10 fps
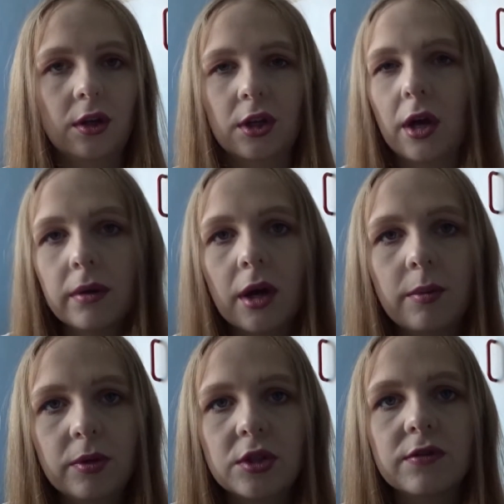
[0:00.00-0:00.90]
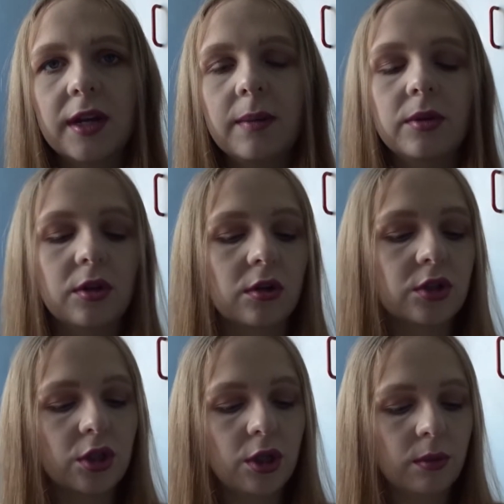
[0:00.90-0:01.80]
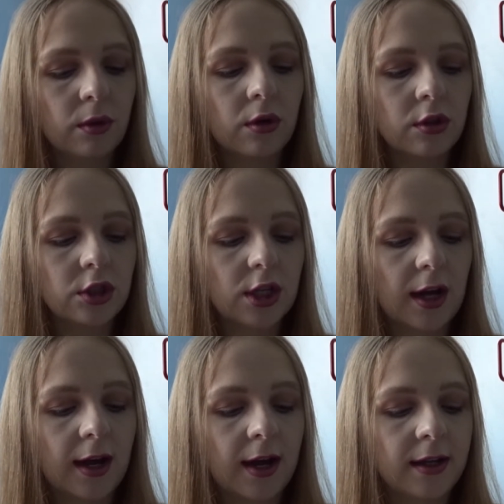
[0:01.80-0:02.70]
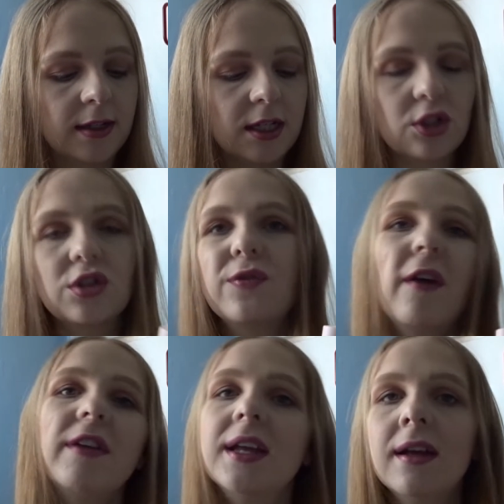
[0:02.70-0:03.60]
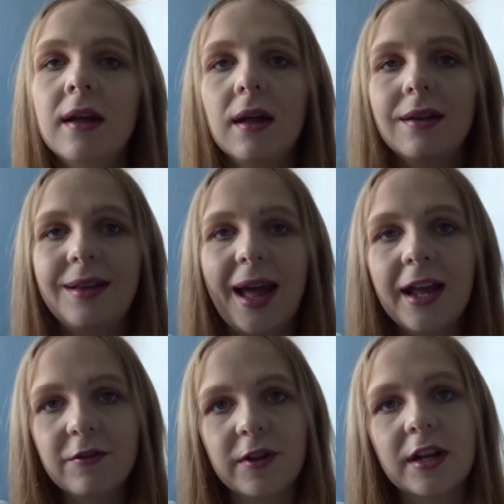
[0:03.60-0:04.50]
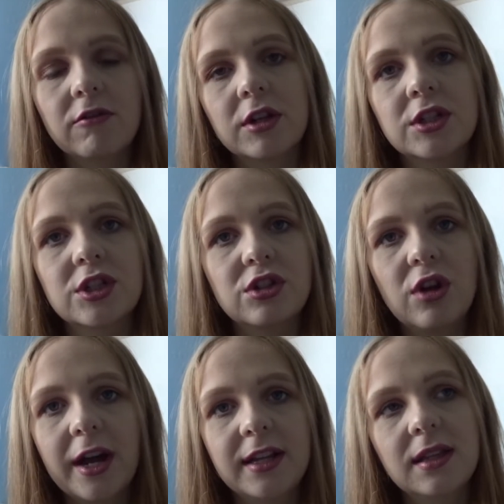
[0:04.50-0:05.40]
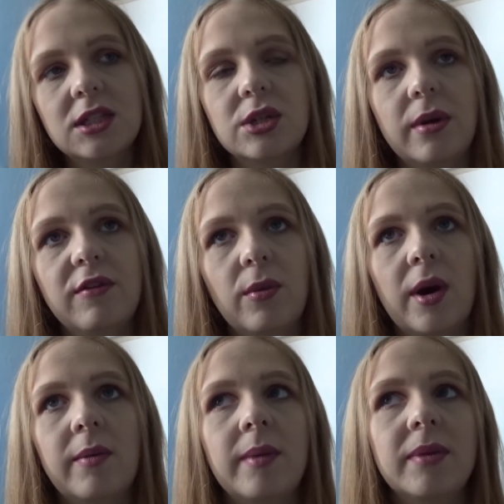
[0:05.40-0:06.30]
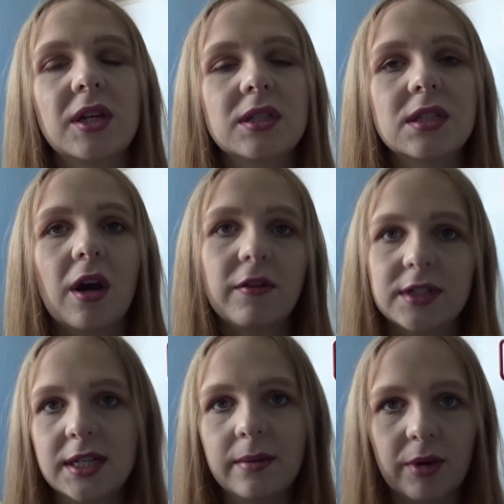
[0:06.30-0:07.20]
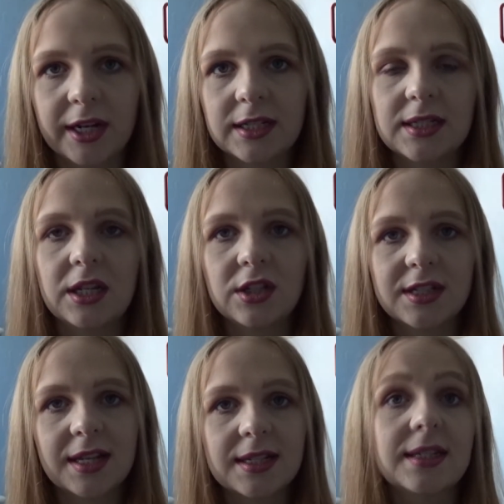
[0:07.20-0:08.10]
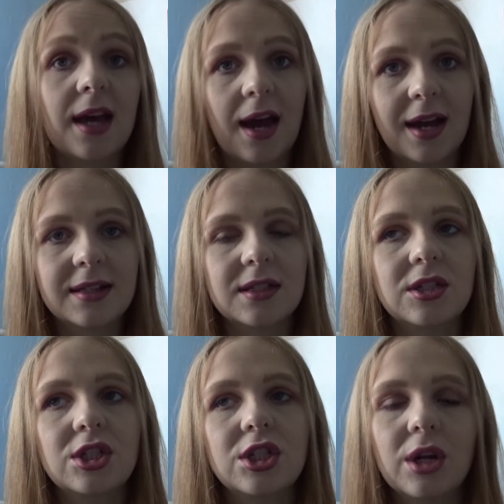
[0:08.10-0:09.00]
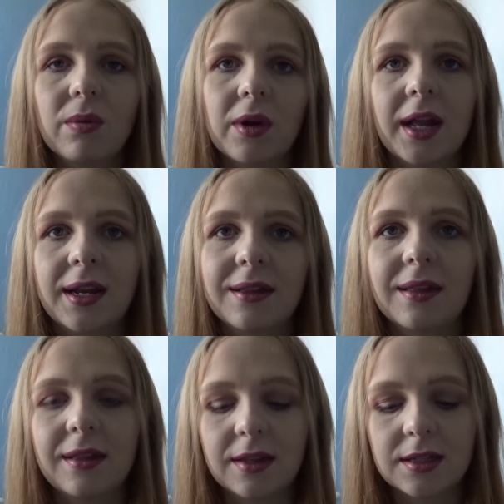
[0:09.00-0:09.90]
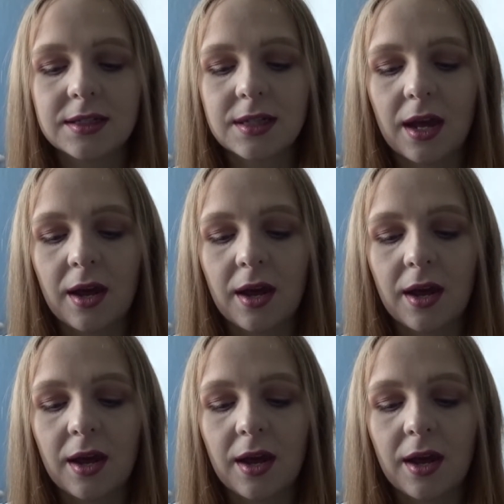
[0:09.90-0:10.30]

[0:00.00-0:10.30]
cocoa buttery, but not too much, and it's just very light fragrance, not anything too overwhelming, because obviously in pregnancy your senses are heightened. You don't want anything that's